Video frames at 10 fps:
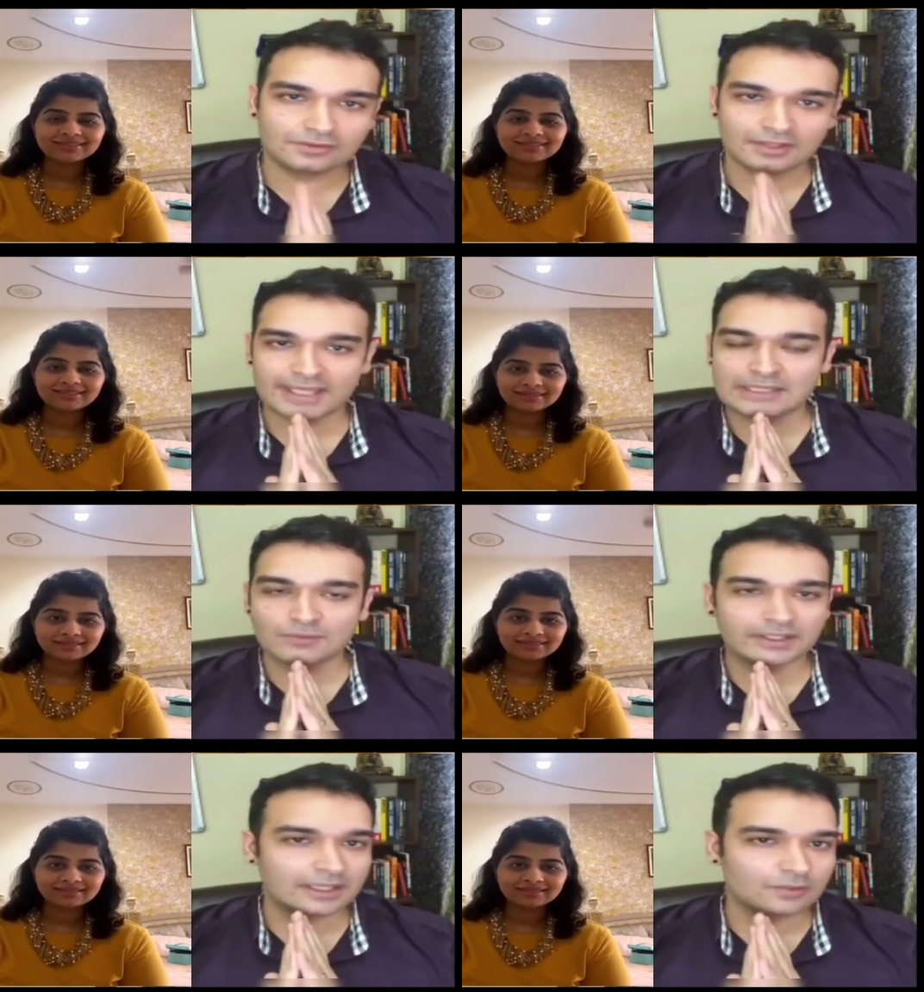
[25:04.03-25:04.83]
Speaker 1: anyone
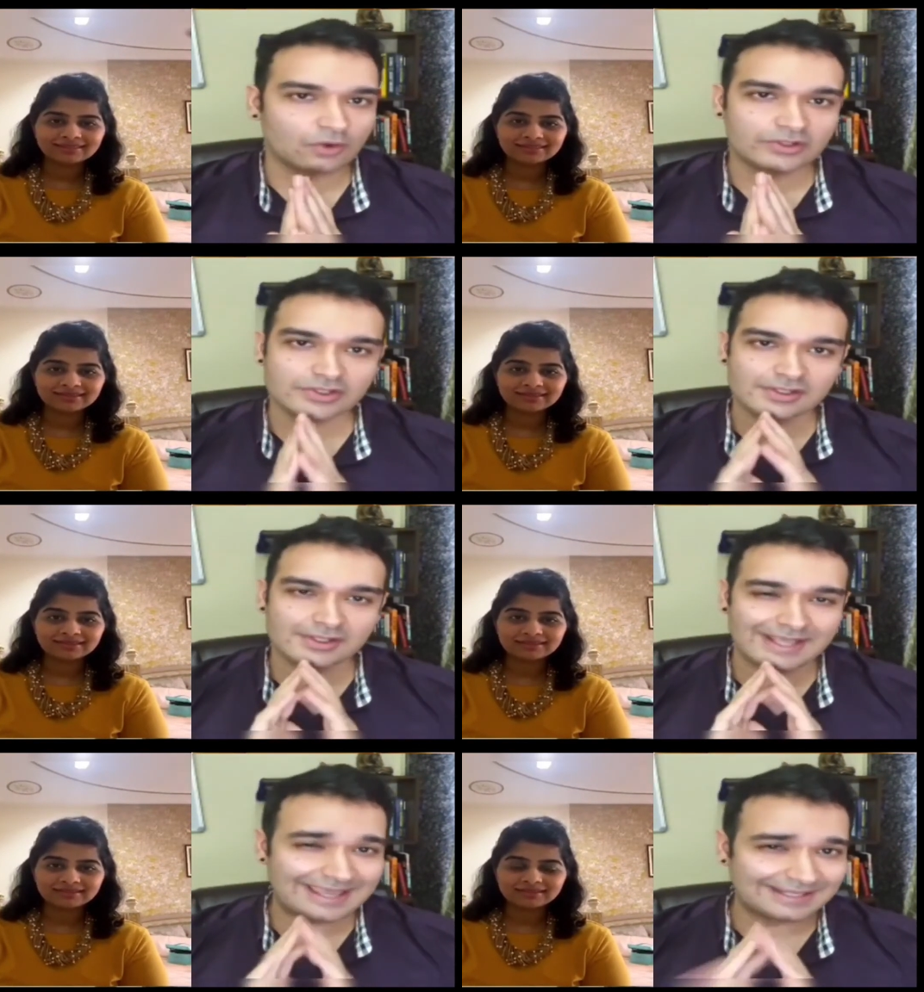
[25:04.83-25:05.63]
can watch it
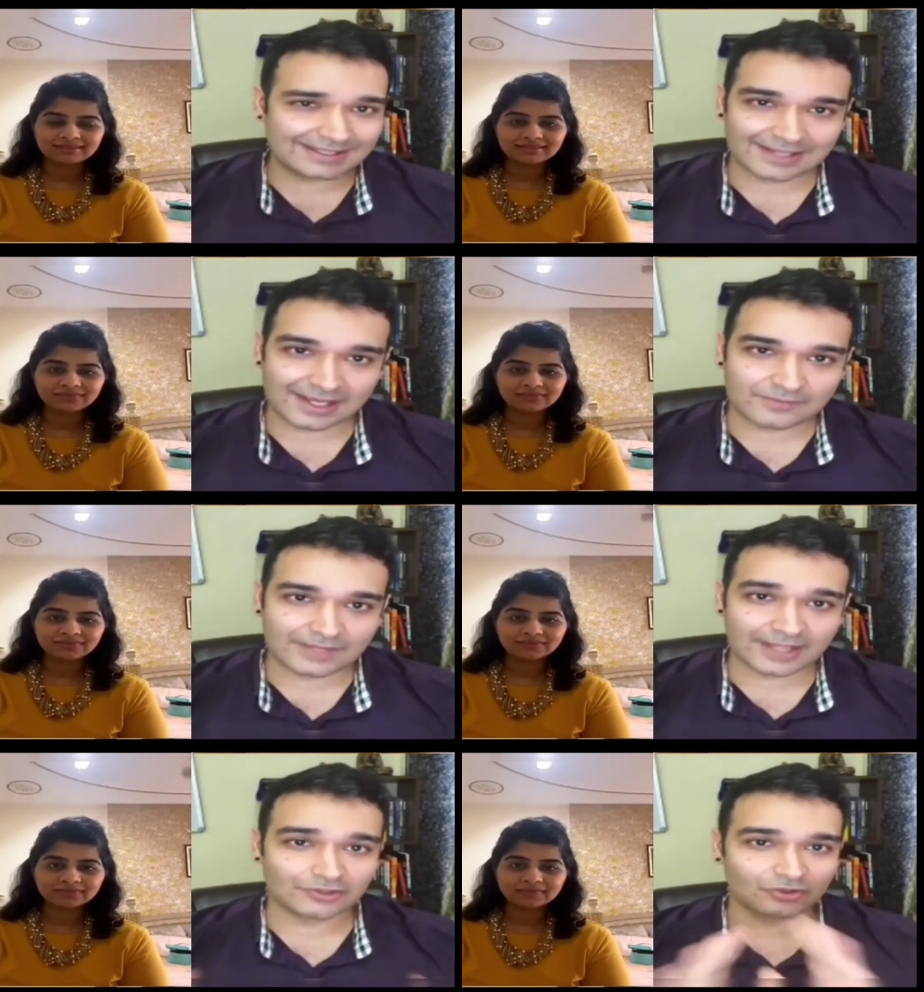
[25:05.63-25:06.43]
anytime
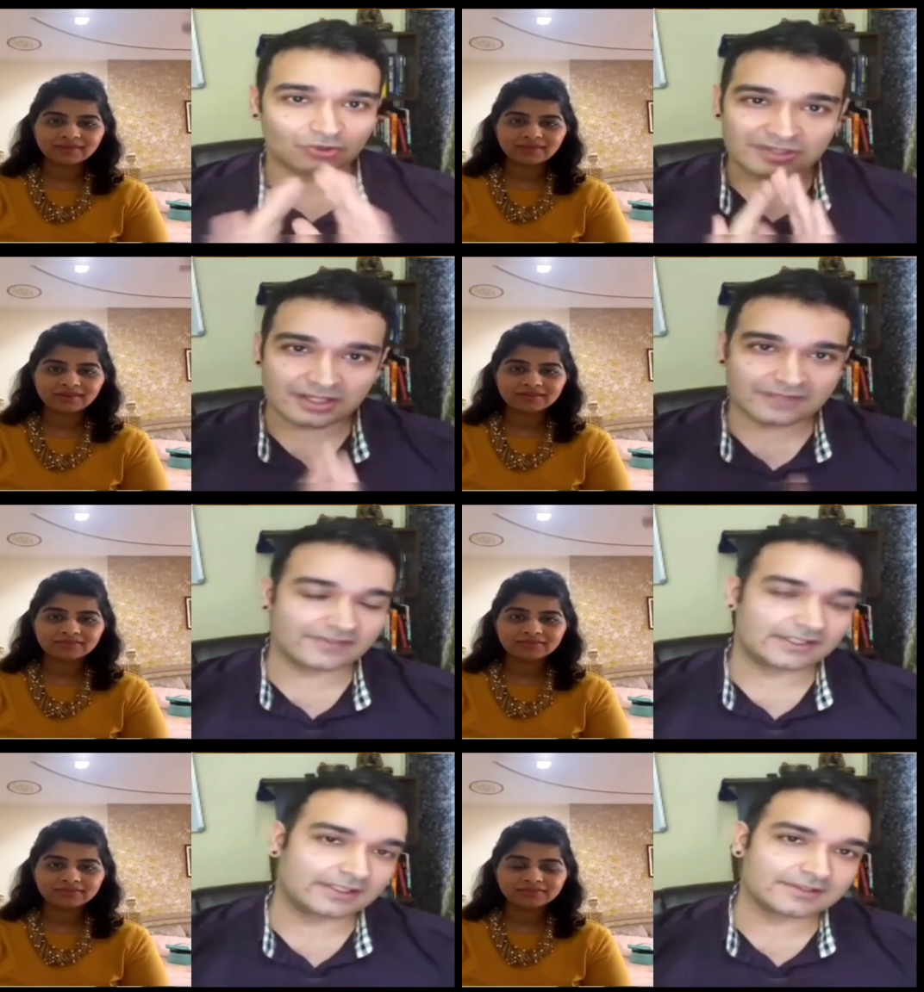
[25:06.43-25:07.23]
at your own
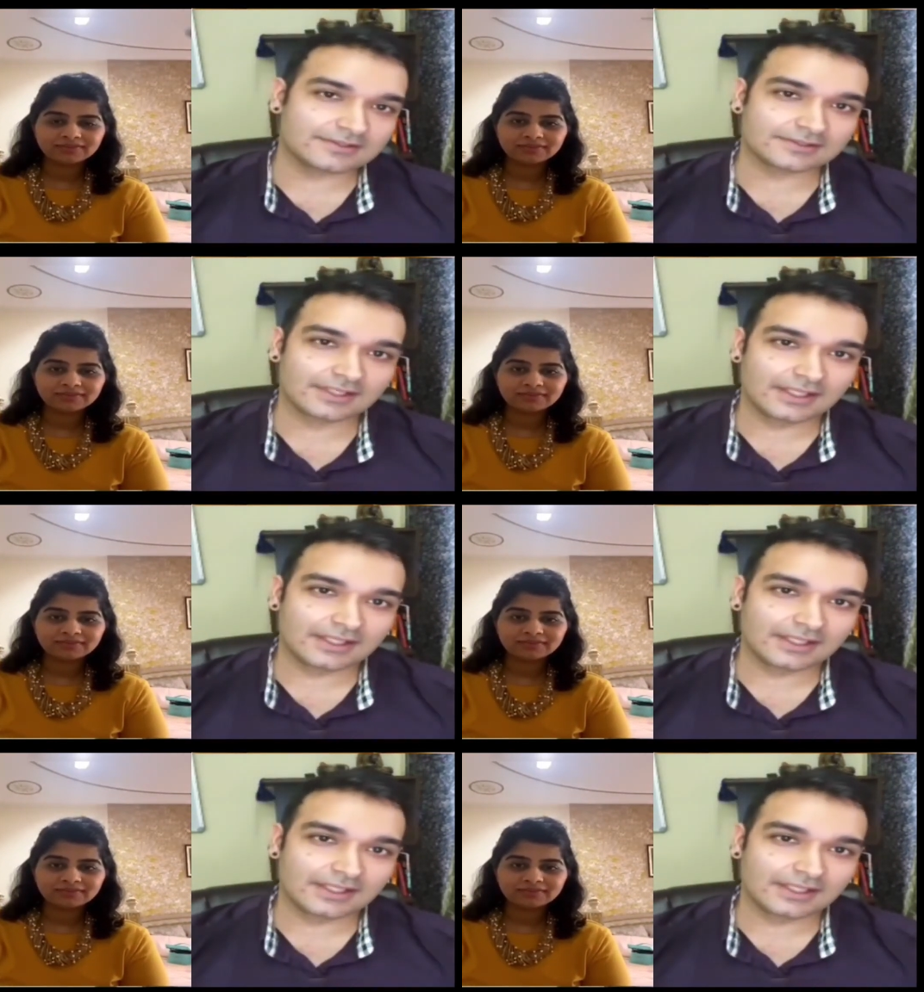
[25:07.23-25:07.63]
convenience.